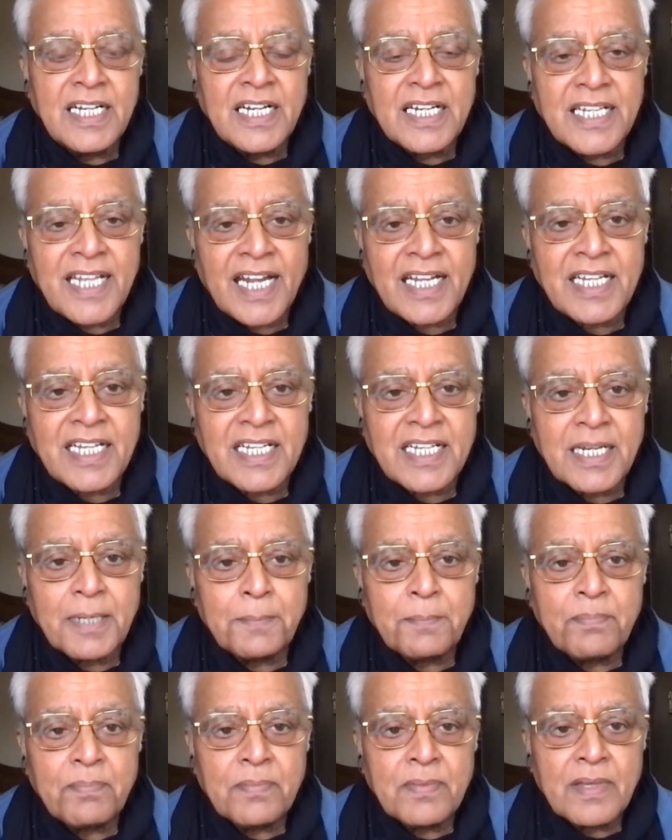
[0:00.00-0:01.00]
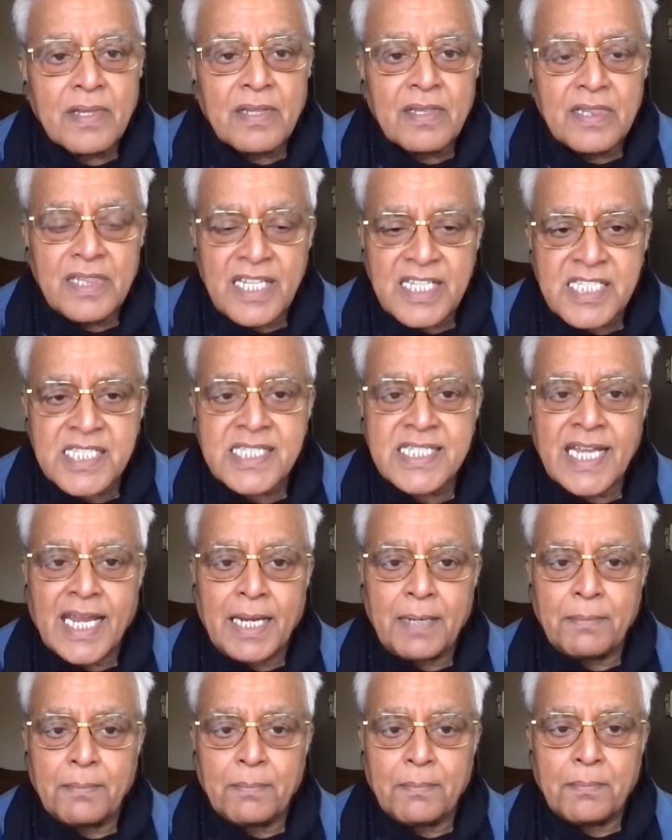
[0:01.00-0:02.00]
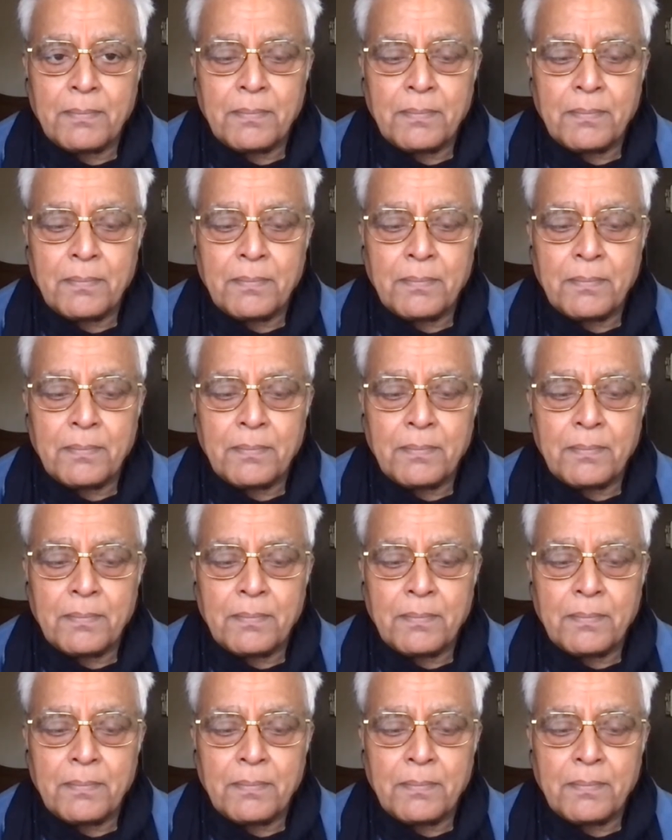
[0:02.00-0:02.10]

that this time